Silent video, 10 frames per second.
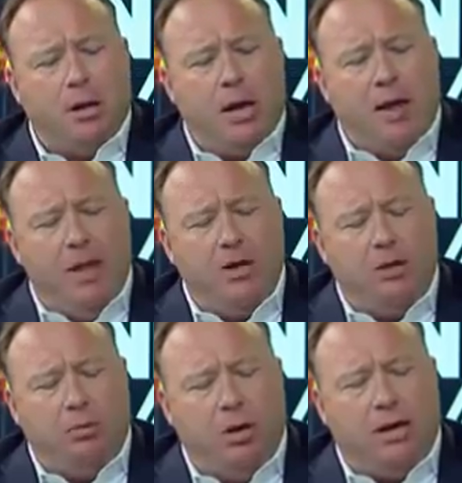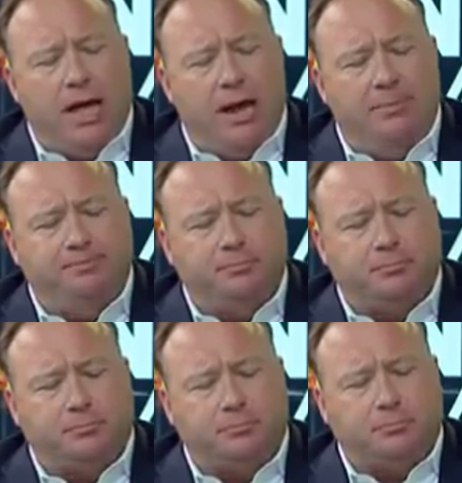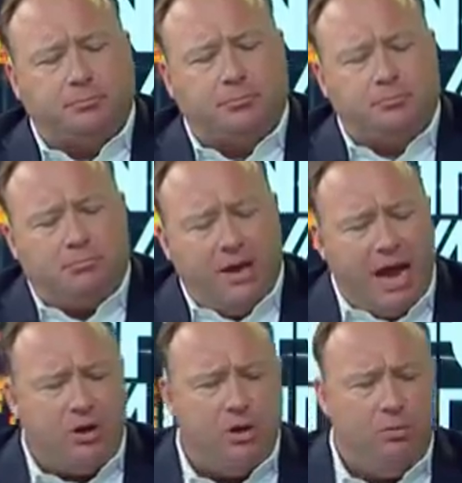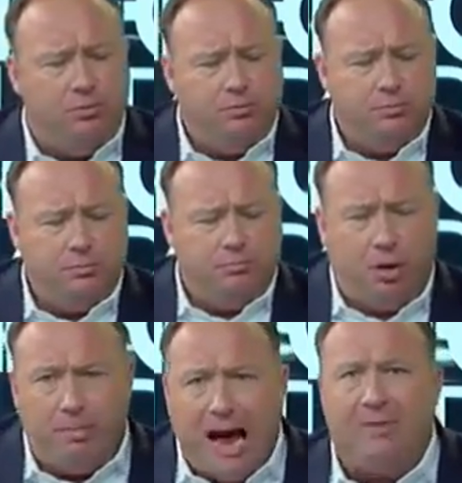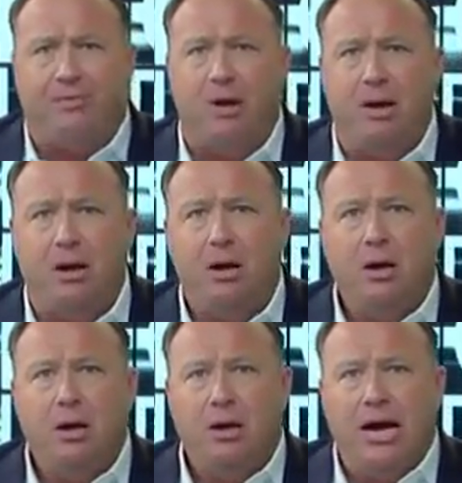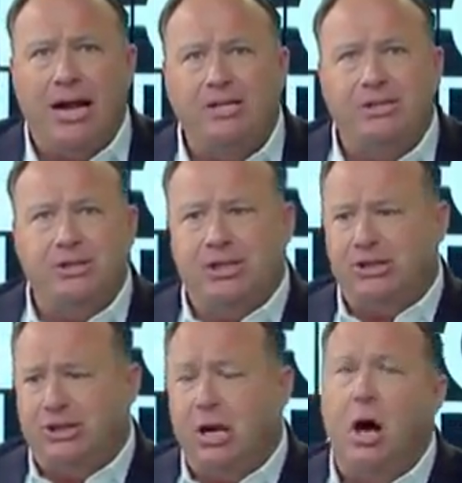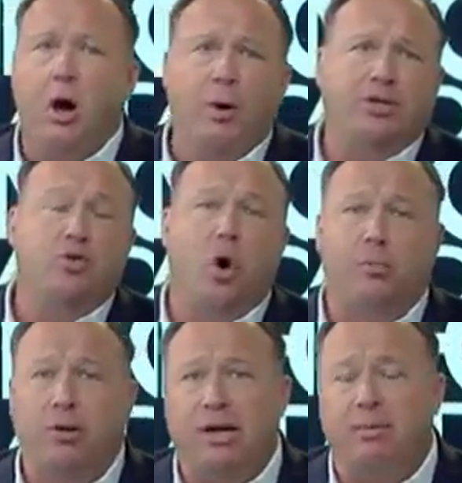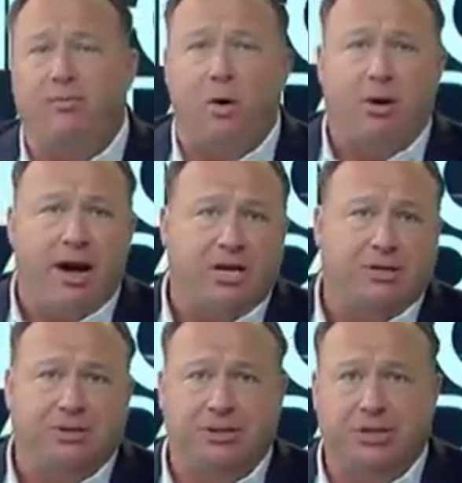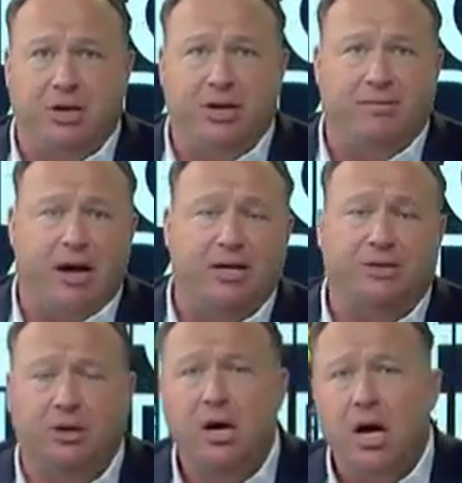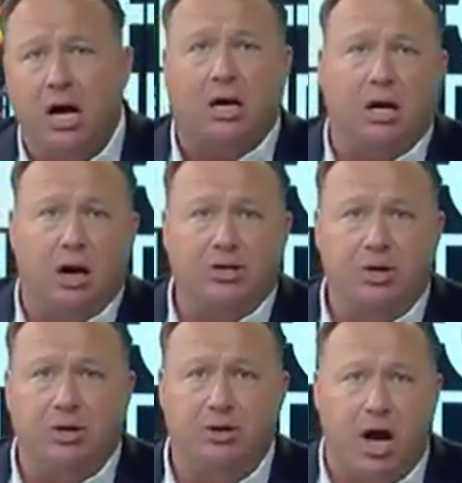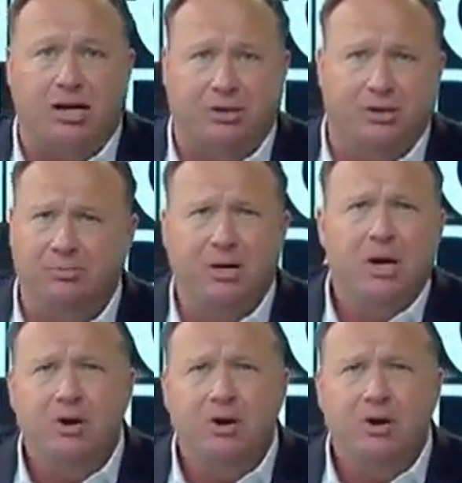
And then you look at it and you pull back from it. It isn't just that, oh, it's normal to give a former national security advisor a clearance so you can talk to them.